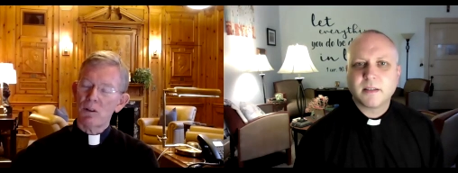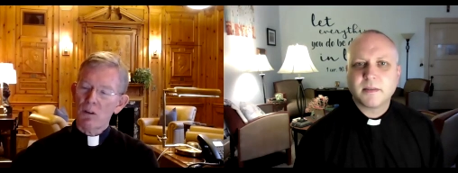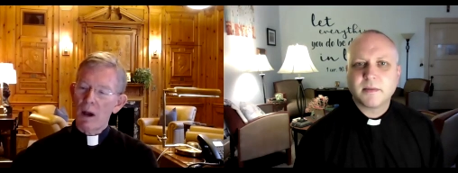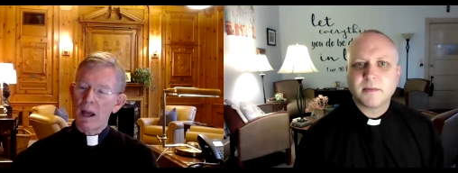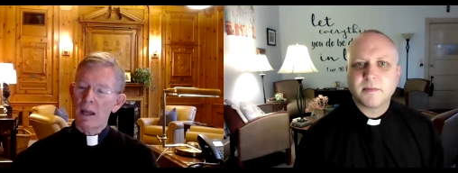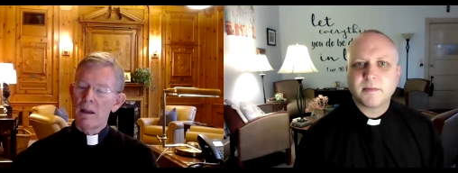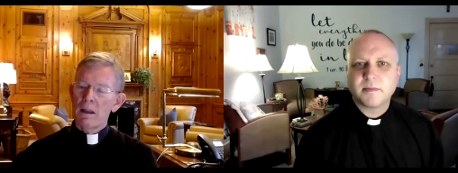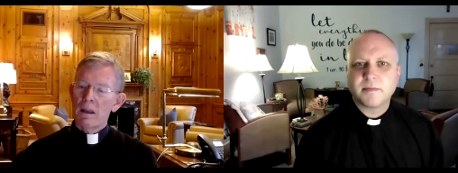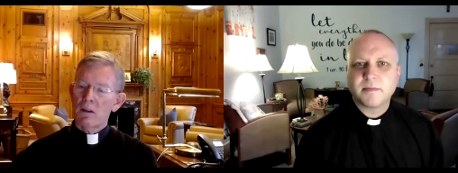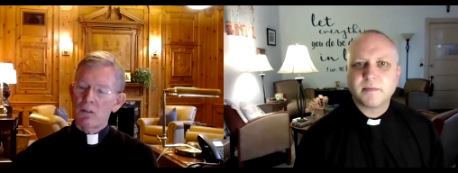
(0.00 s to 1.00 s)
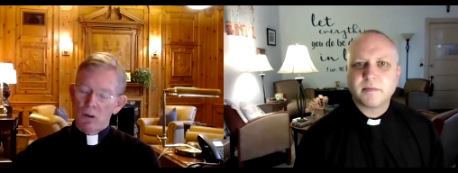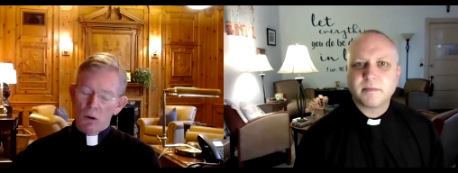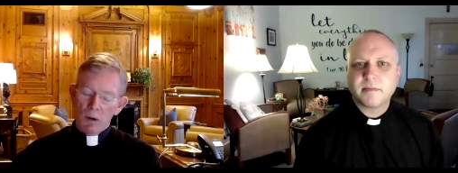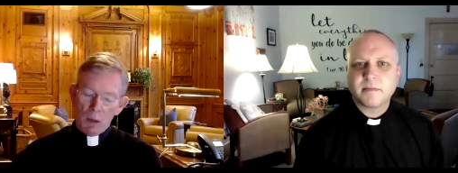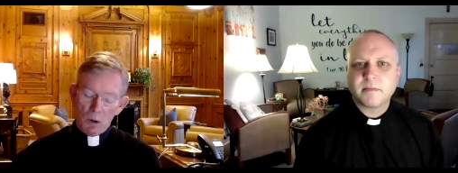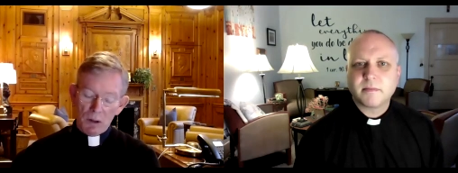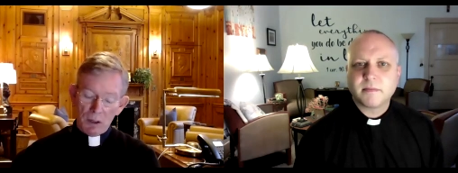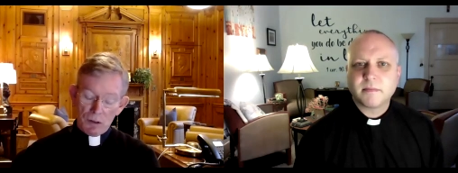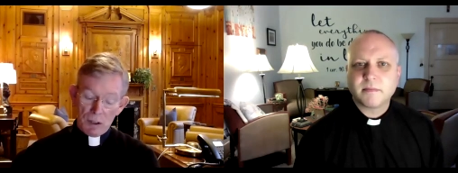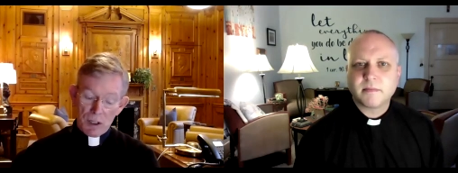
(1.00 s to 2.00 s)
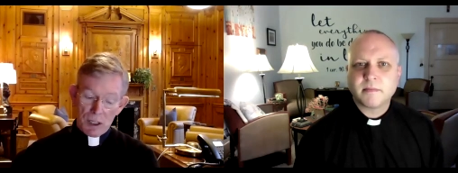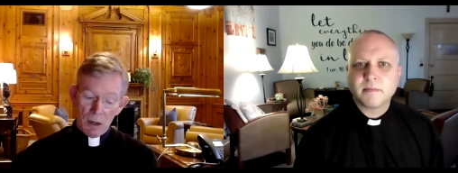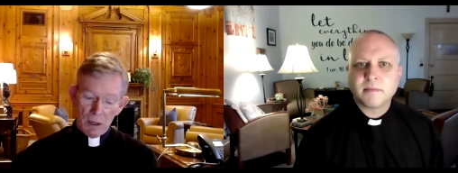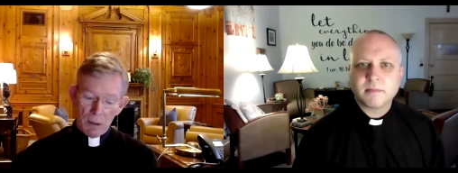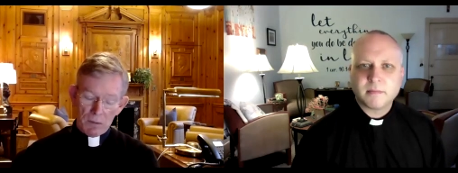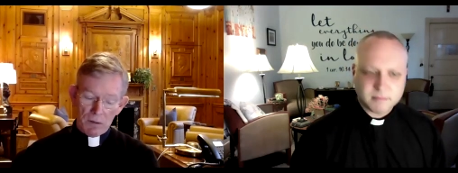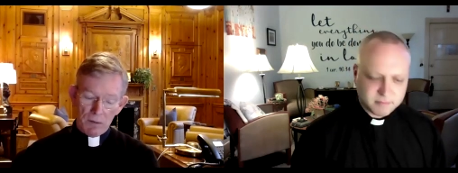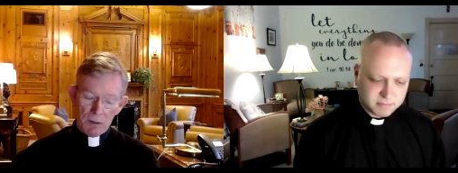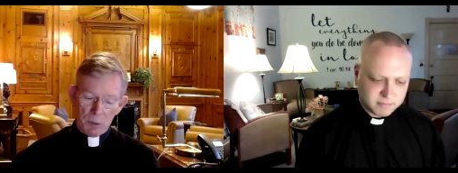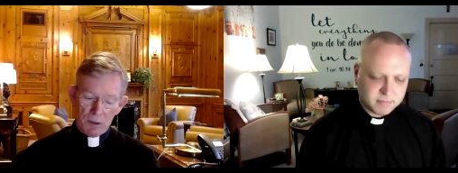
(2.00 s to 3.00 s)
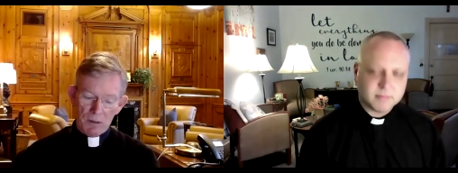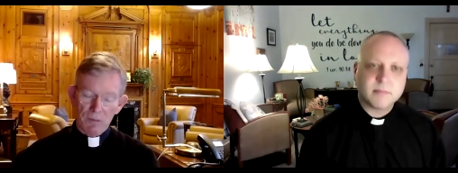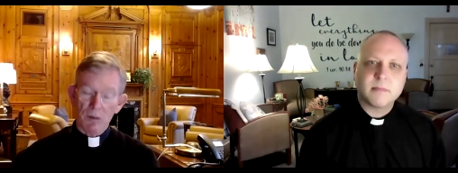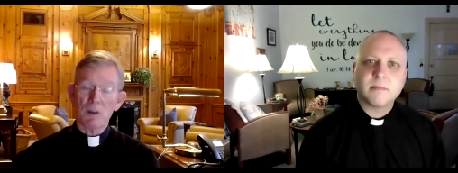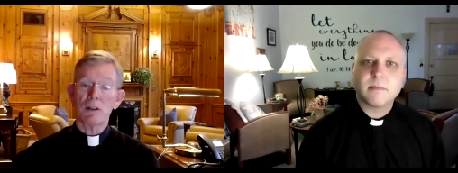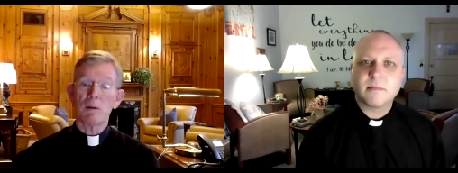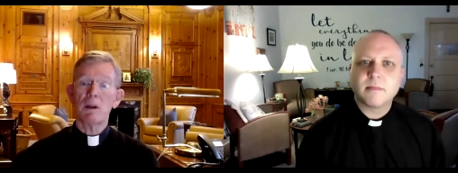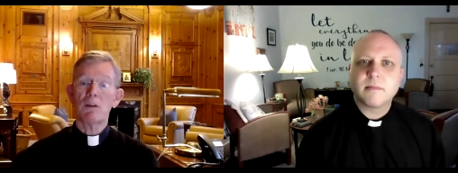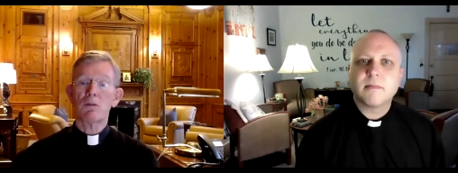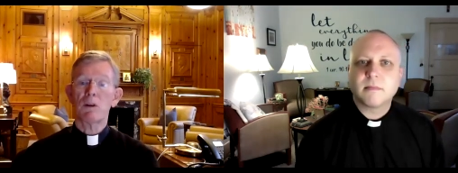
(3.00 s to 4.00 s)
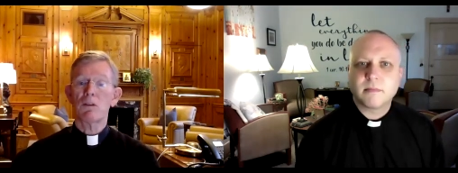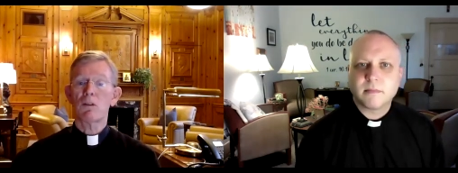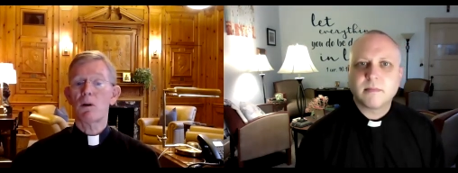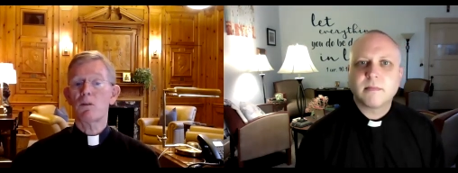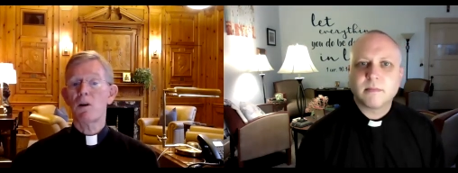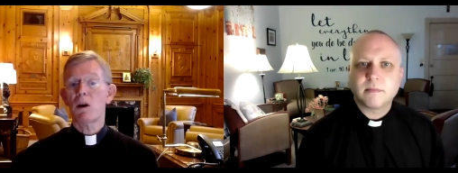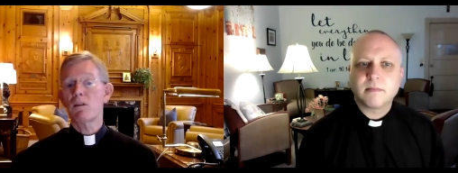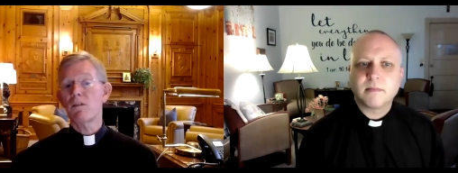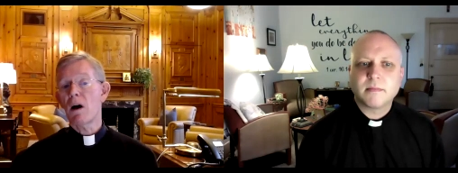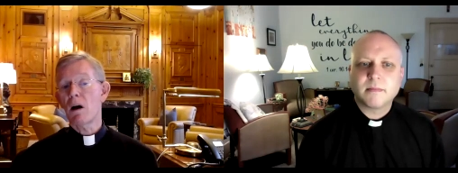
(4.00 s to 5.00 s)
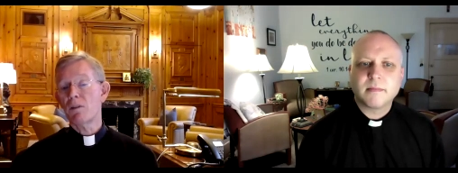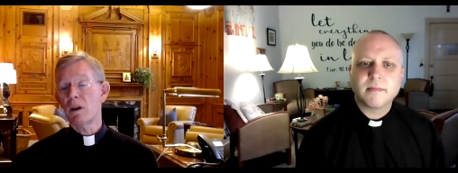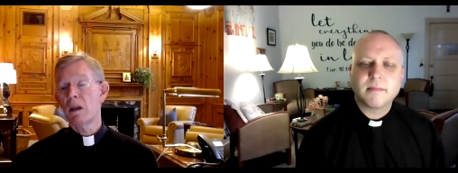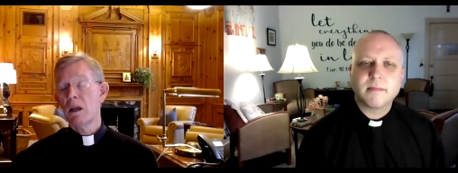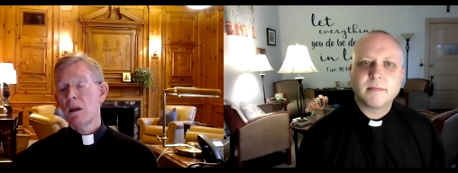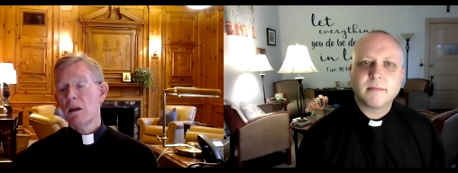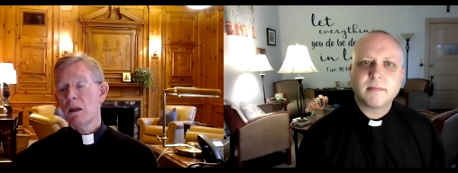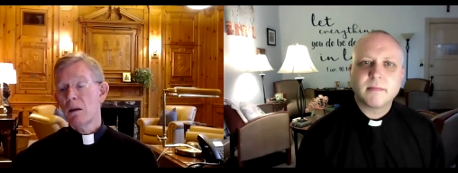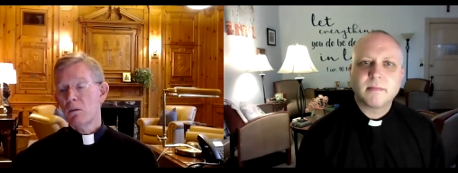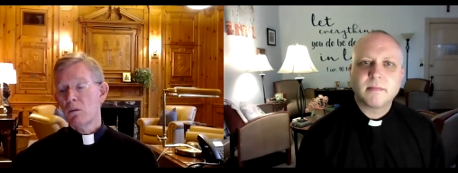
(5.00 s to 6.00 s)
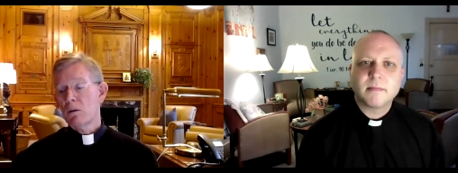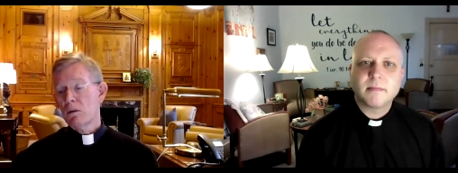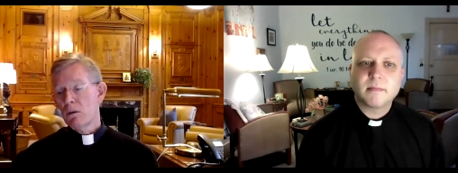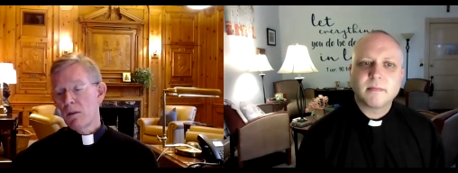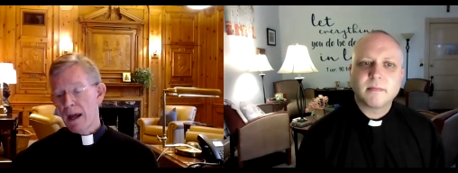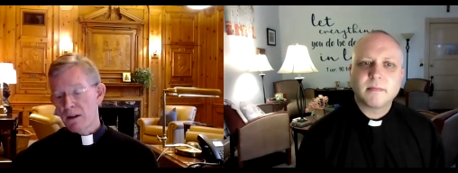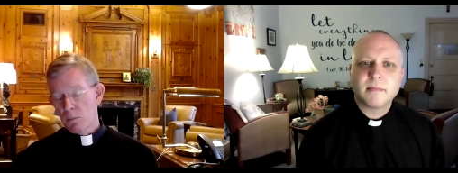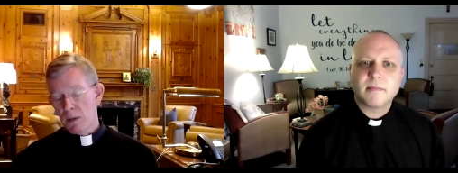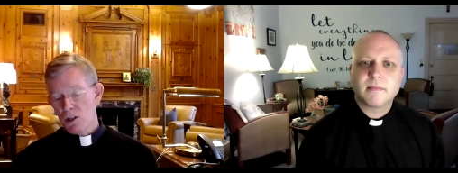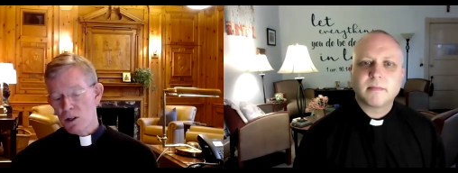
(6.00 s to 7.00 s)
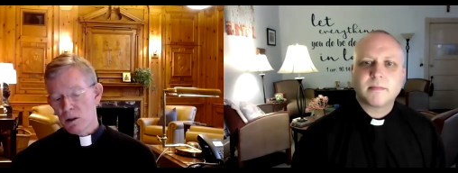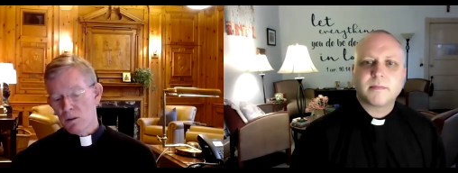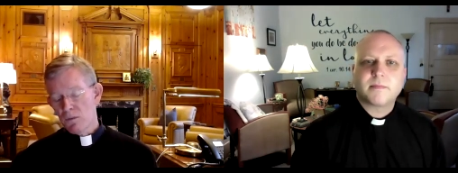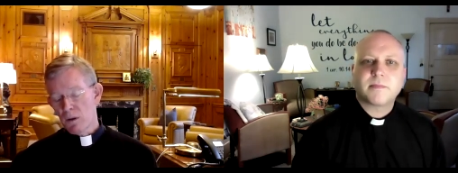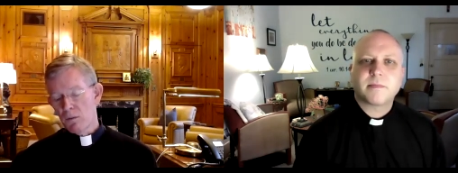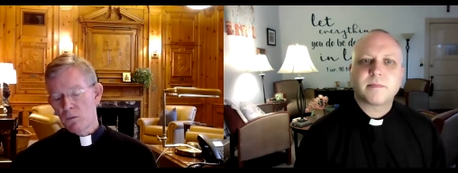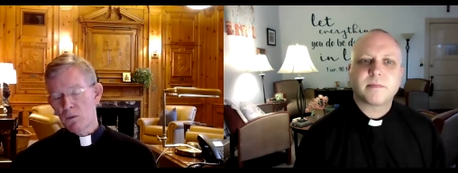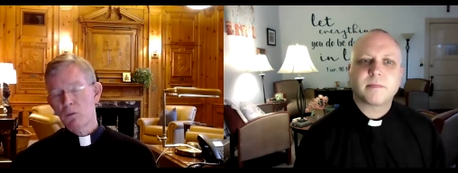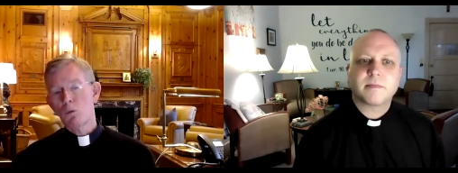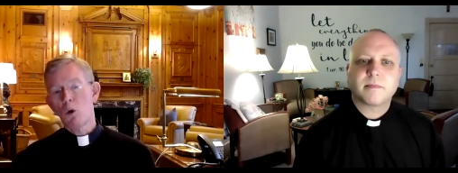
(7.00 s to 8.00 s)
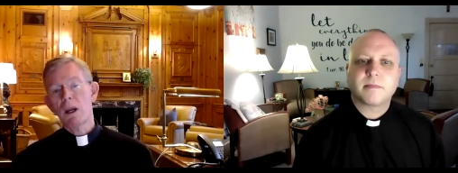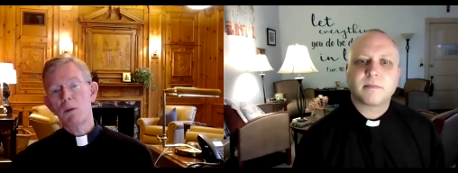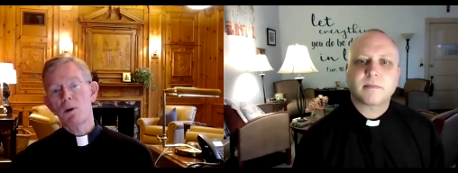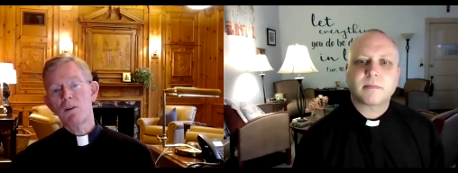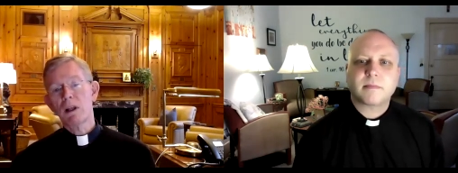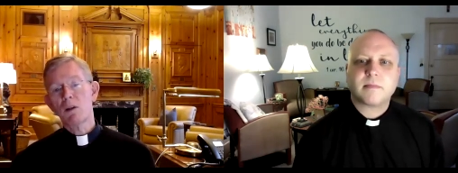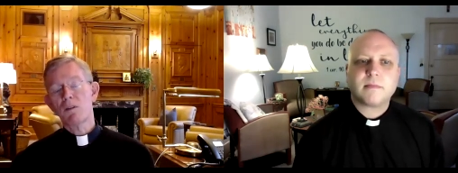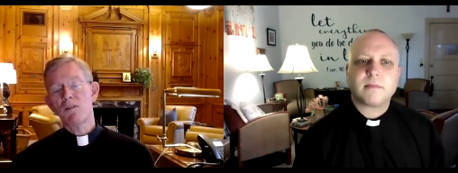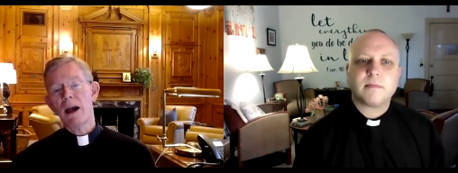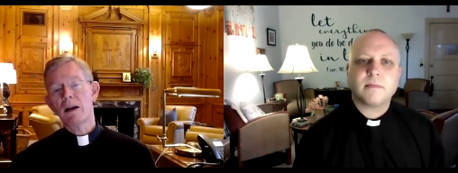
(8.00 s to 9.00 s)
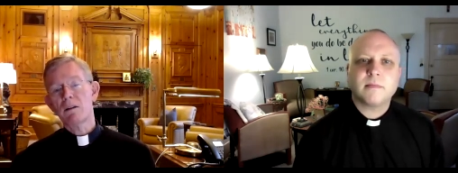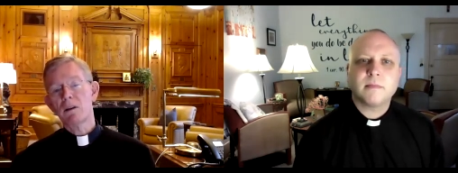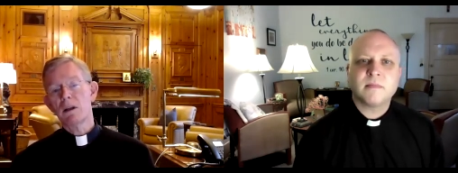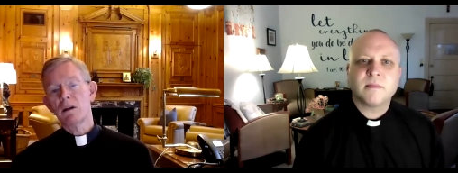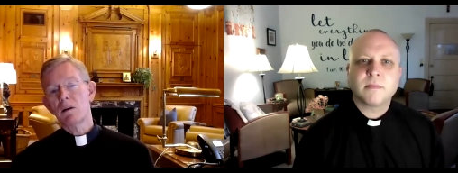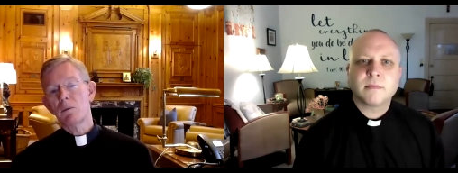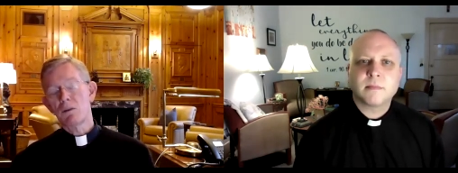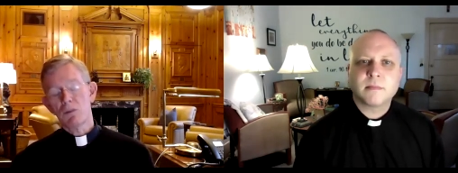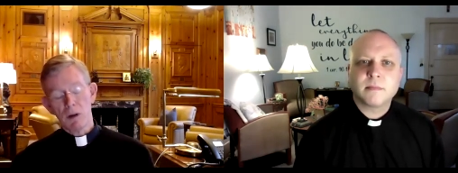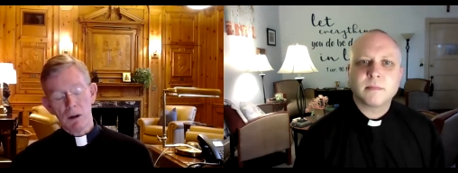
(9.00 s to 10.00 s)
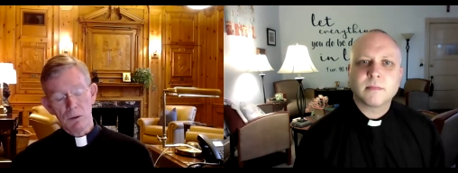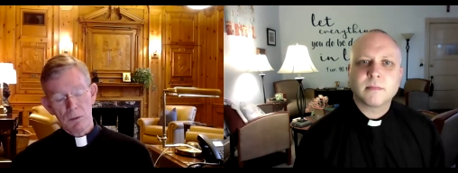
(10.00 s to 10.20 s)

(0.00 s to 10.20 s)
Speaker 1: So I, as you know, when I worked at Georgetown, I was the vice president for mission and ministry, and so I was very involved in in that dimension of of working, particularly with faculty and administrators.